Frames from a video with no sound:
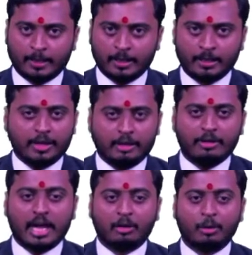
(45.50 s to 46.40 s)
Here
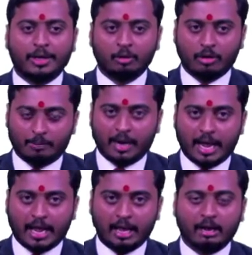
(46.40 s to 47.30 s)
we are going to
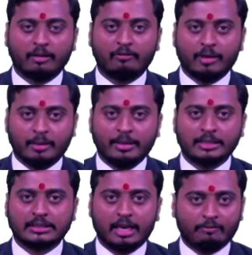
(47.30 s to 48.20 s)
apply our
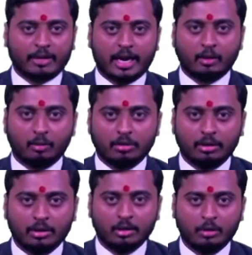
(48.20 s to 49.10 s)
Fleming's left hand rule.
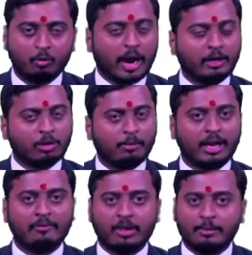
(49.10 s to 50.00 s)
Why to
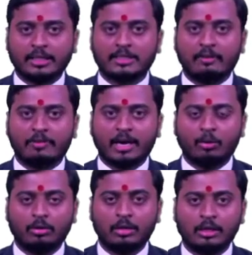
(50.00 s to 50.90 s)
apply Fleming's left hand
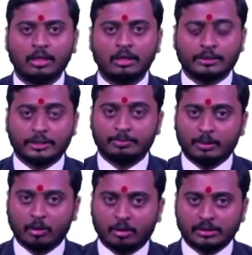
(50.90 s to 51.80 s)
rule? This is
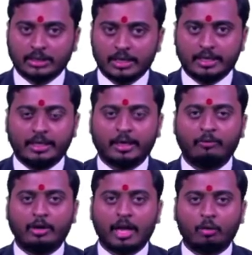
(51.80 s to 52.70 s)
because here
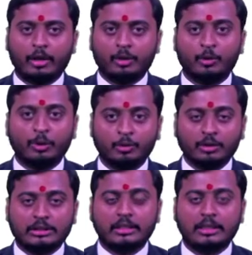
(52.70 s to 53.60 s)
we are going to
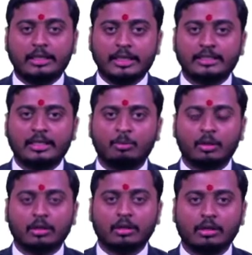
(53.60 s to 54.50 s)
use DC
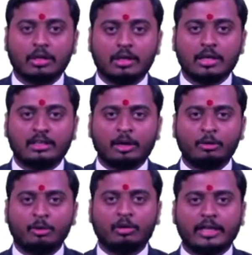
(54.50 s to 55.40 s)
motor. Now
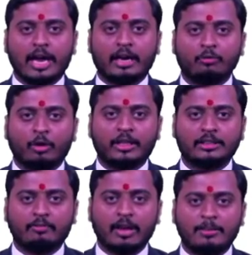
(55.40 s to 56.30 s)
you know that what is
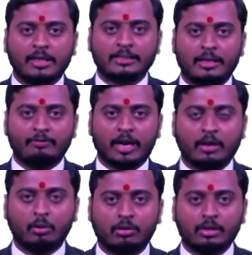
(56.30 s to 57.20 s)
a Fleming's left
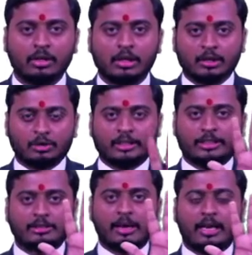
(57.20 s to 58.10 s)
hand rule. So this
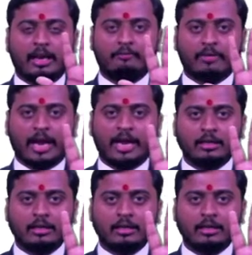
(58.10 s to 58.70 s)
is my left hand.